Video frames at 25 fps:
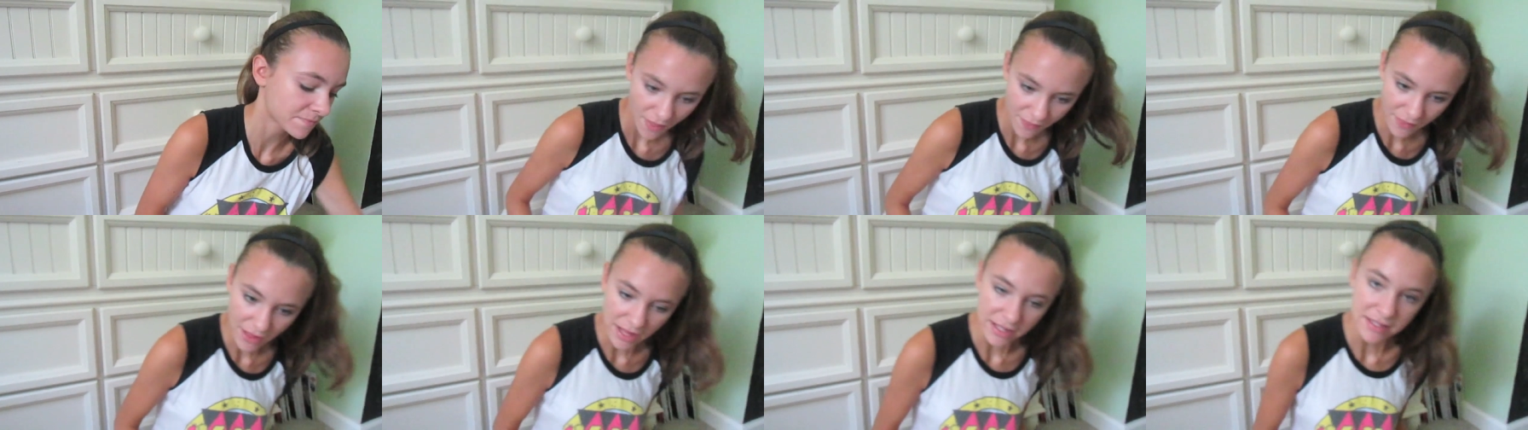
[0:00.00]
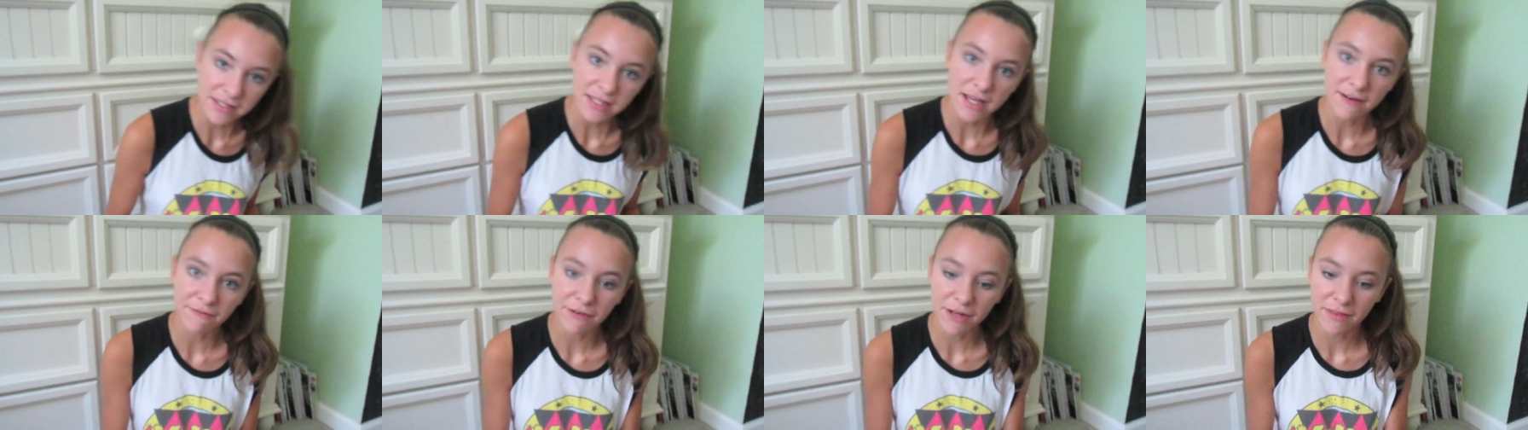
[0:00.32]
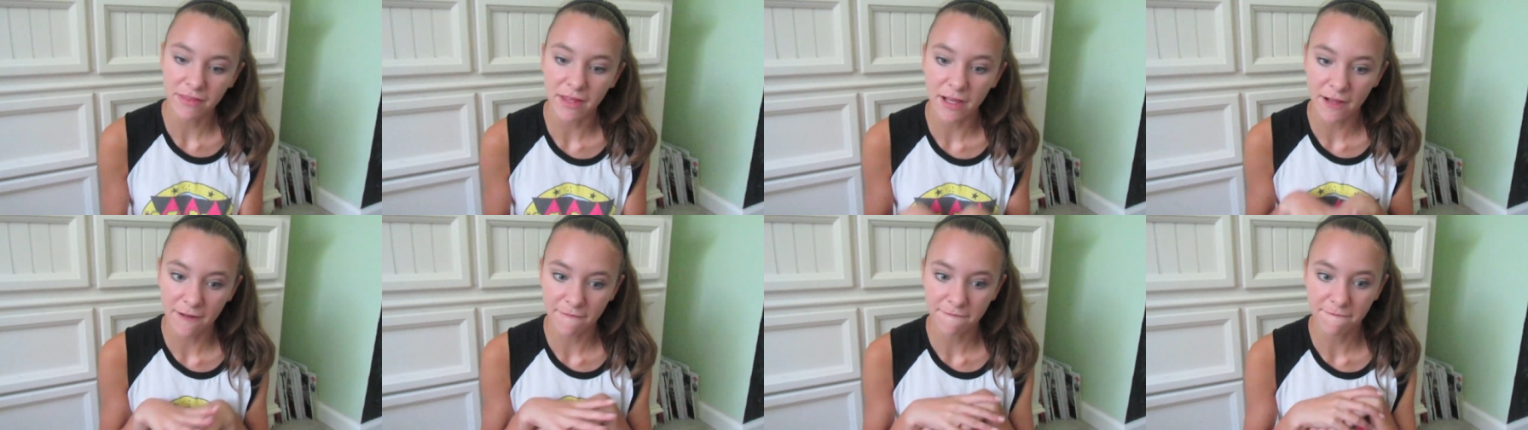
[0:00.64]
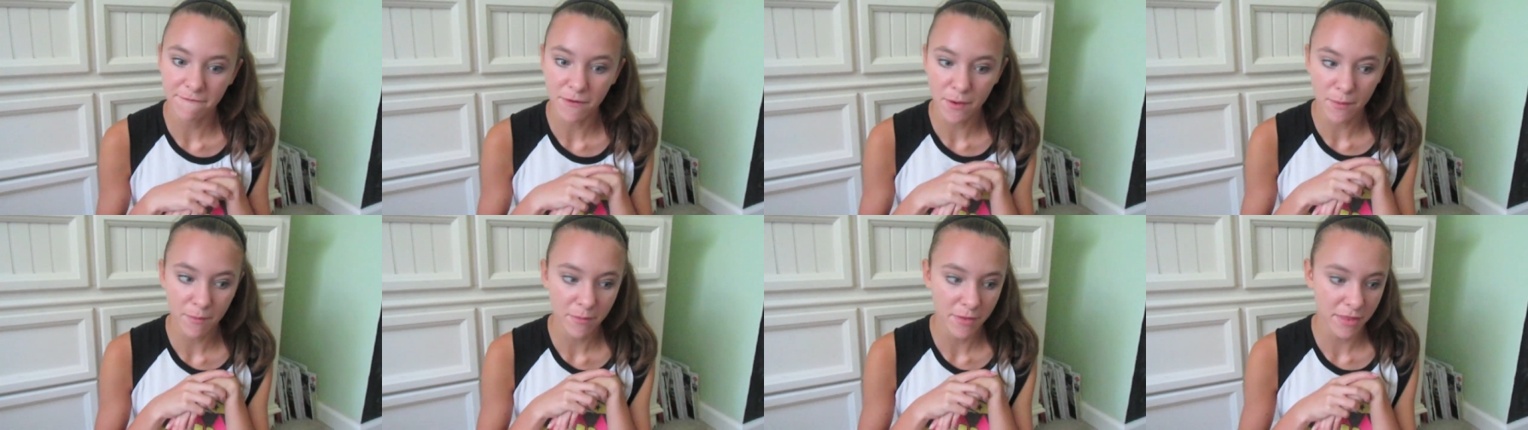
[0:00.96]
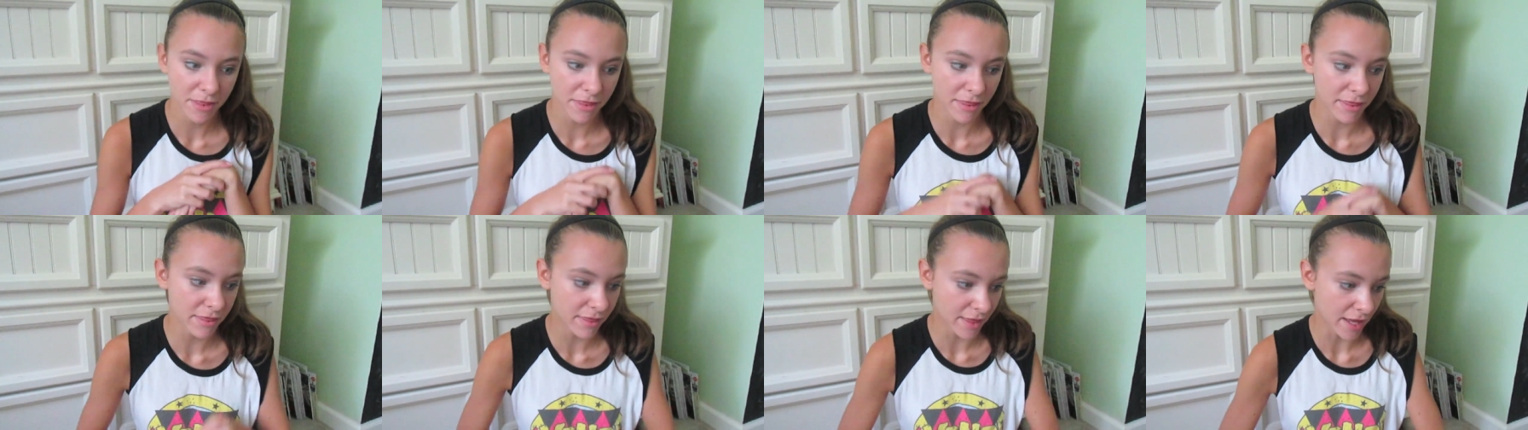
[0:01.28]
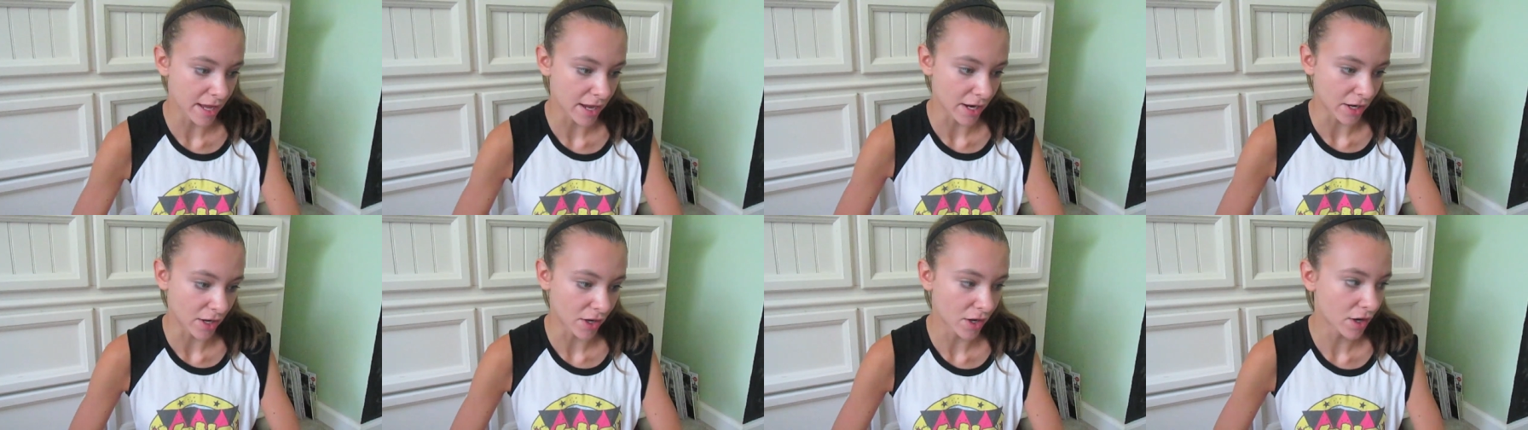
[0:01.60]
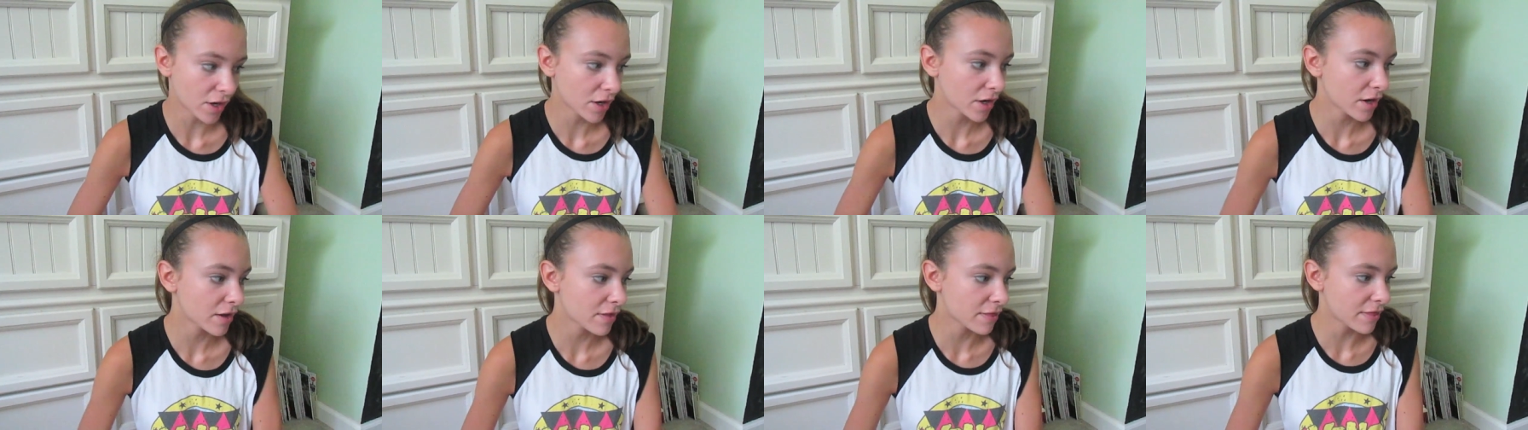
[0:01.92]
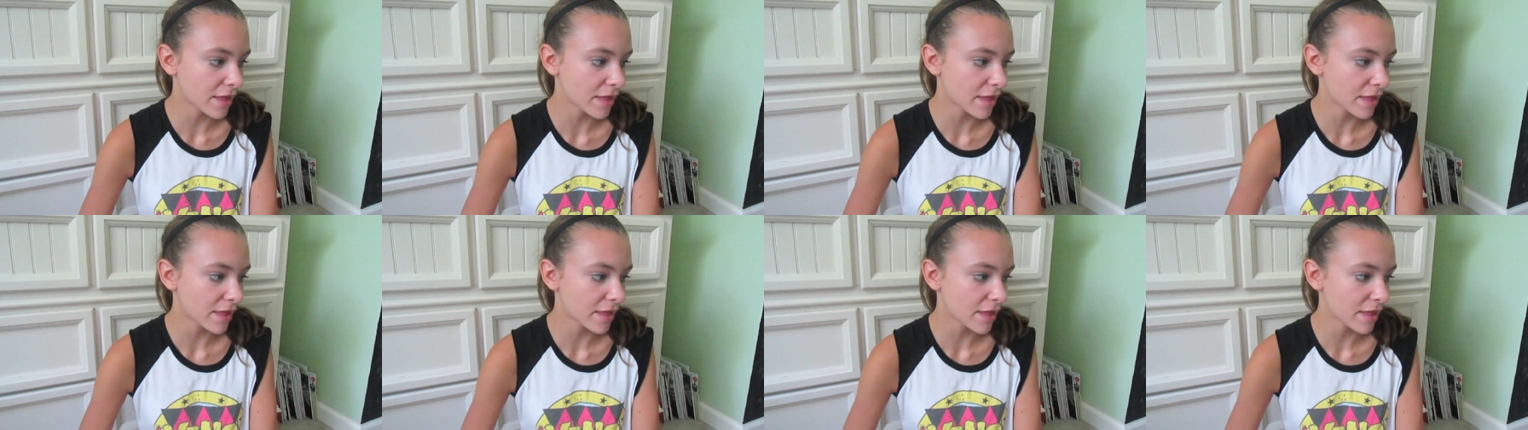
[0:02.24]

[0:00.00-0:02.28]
That's everything from there.